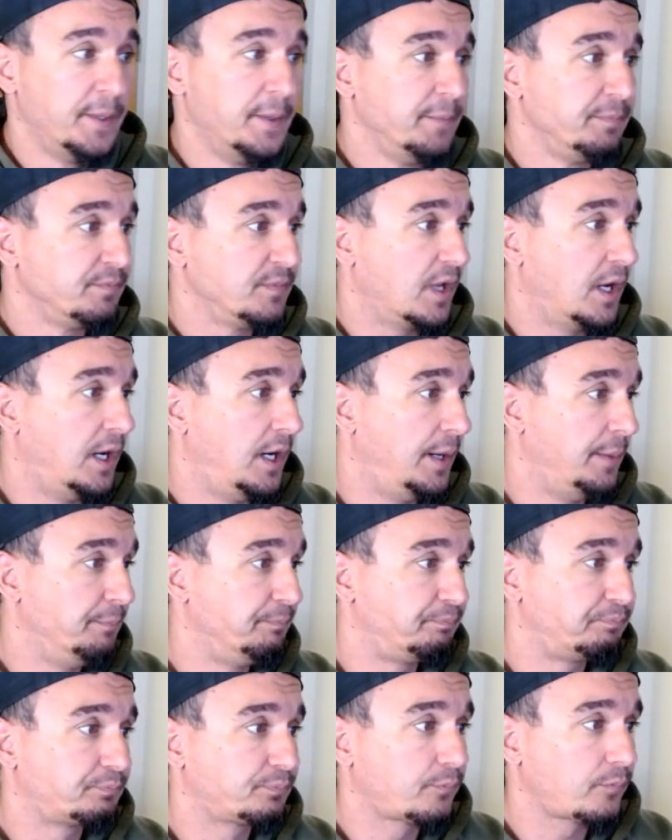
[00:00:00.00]

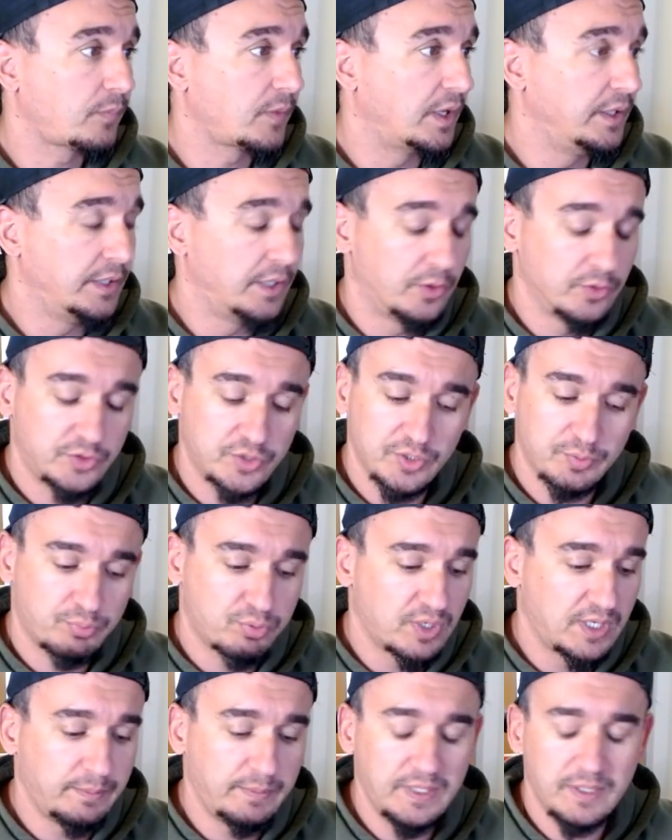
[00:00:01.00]
the
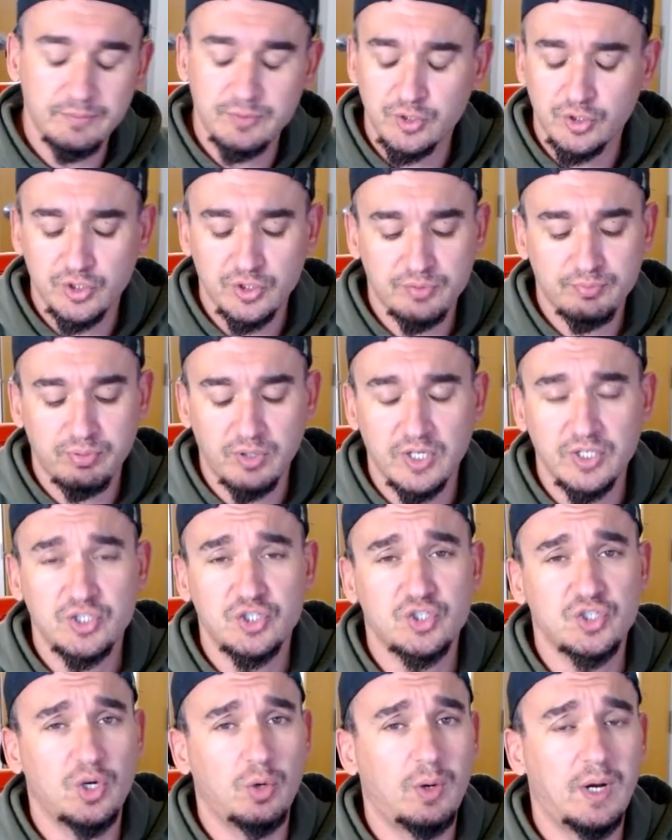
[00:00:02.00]
premiums are just priced
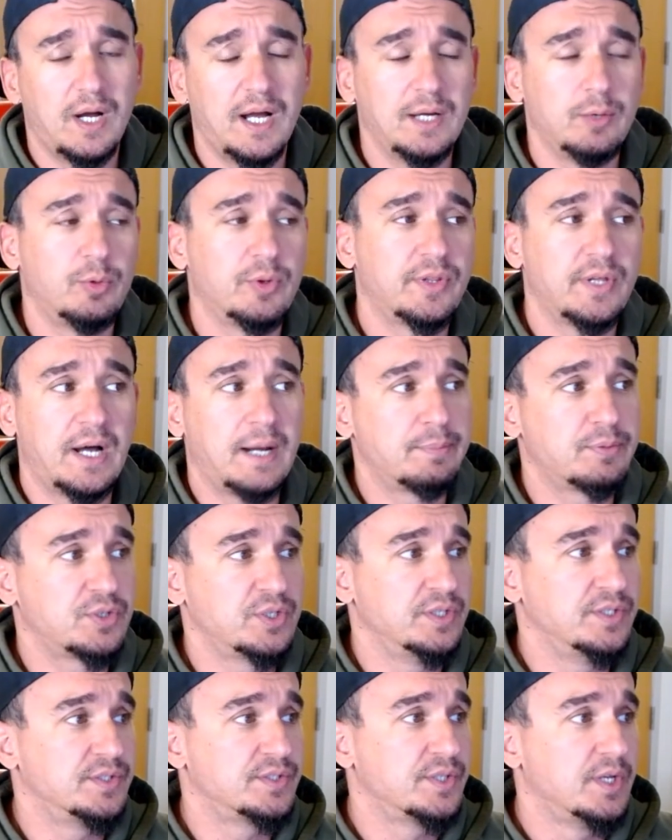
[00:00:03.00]
so high with
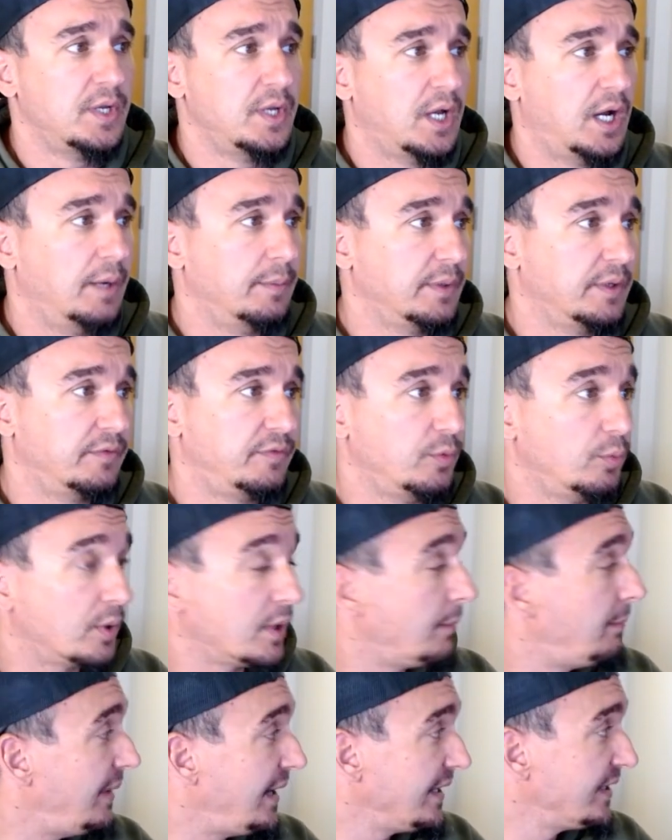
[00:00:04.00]
options. I mean, if you want to
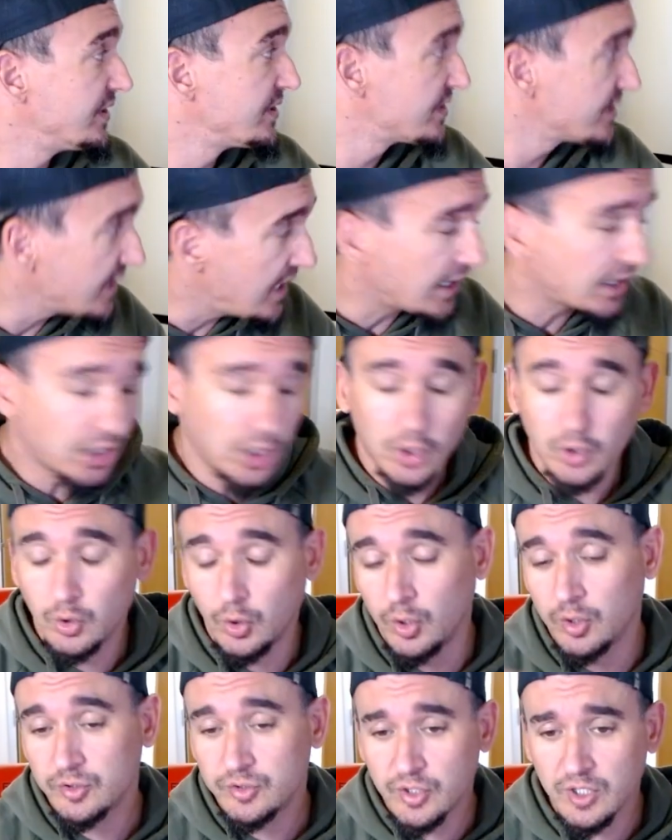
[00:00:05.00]
buy the stock
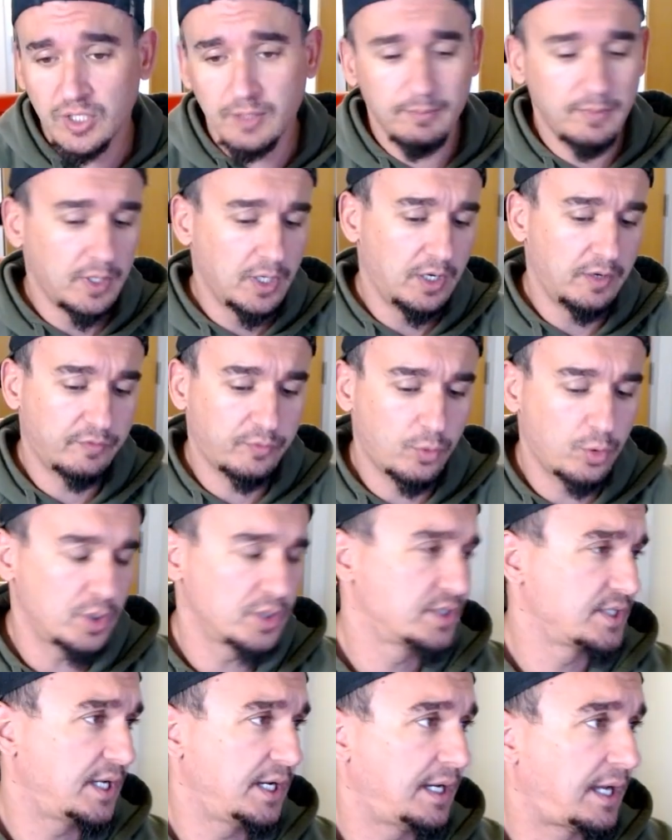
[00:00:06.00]
long term, of course,
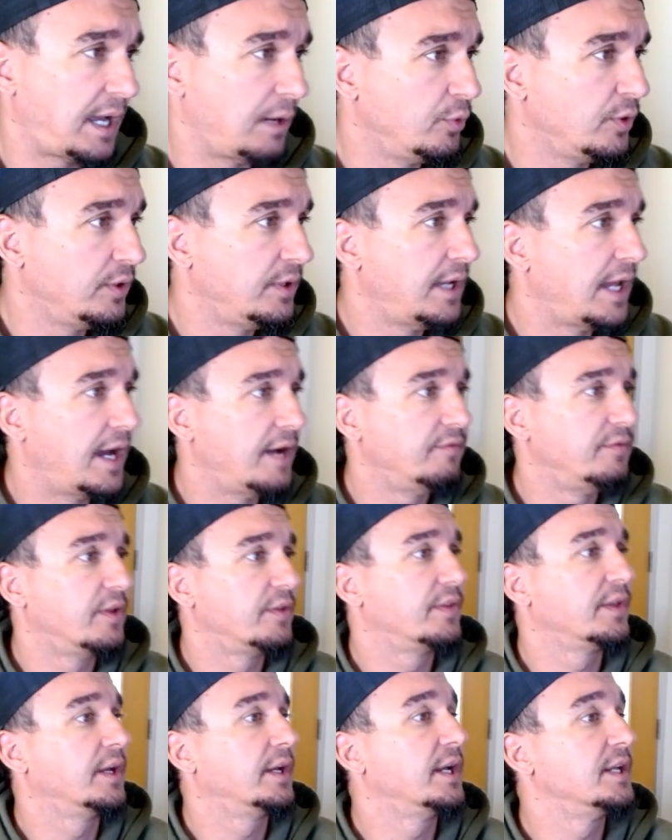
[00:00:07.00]
I would have
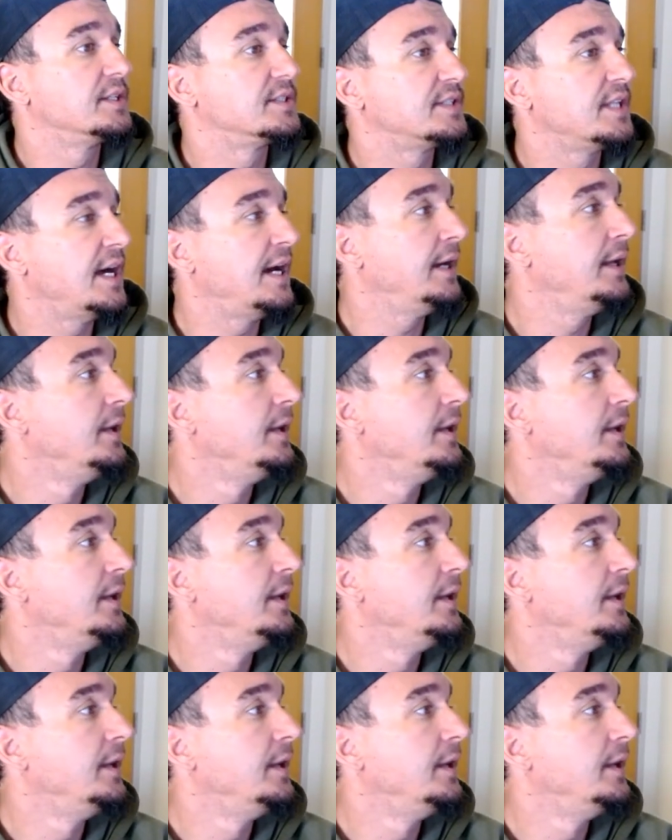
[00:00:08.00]
nothing against that.